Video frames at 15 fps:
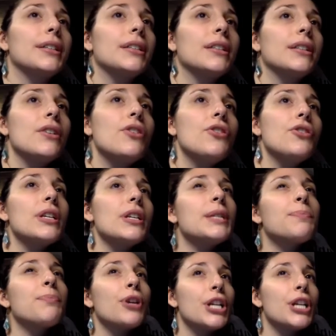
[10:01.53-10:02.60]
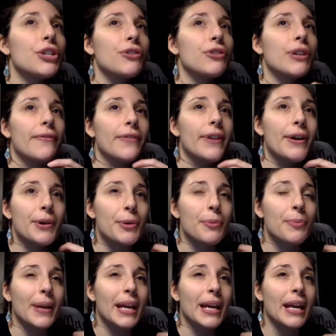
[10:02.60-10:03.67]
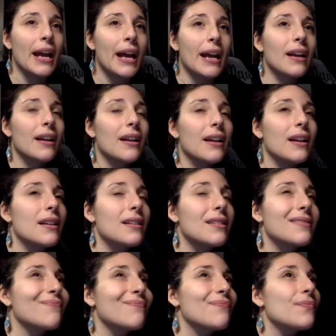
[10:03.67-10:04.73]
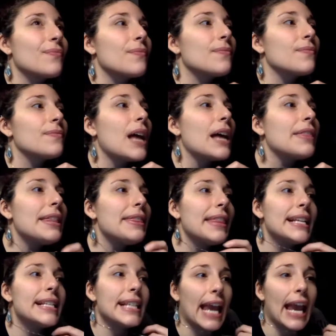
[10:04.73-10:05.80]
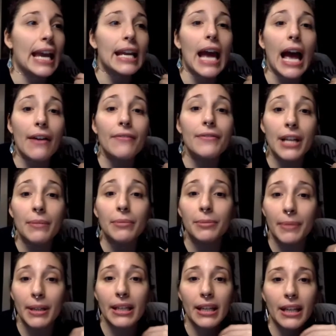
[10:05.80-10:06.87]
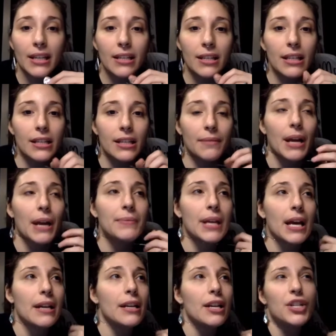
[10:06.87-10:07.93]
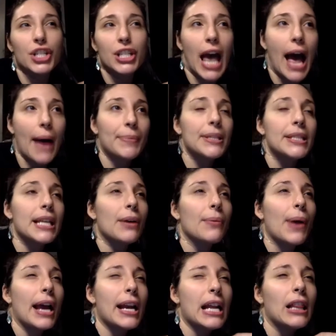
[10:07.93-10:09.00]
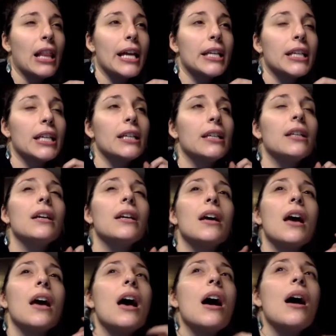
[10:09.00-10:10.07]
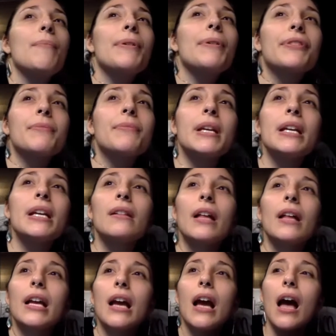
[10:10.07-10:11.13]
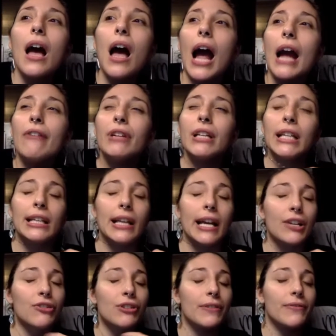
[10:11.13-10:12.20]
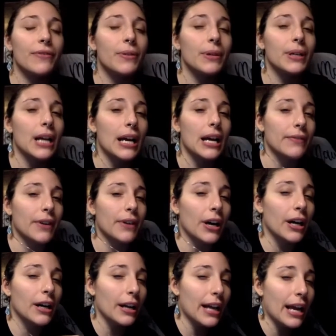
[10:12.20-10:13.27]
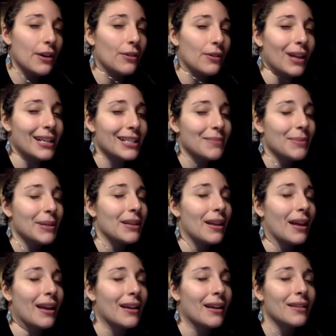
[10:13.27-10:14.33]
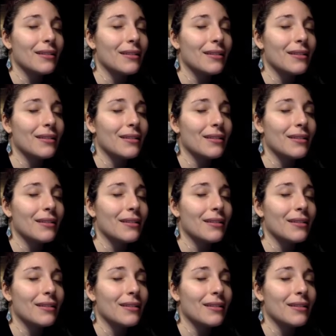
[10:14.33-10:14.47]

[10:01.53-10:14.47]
Usually it's pretty straightforward with me. I not that things can't have double meanings, and sometimes that it just happens that way, and I like it. But for me, like I really like straightforward kind of art. Like I don't like to be like.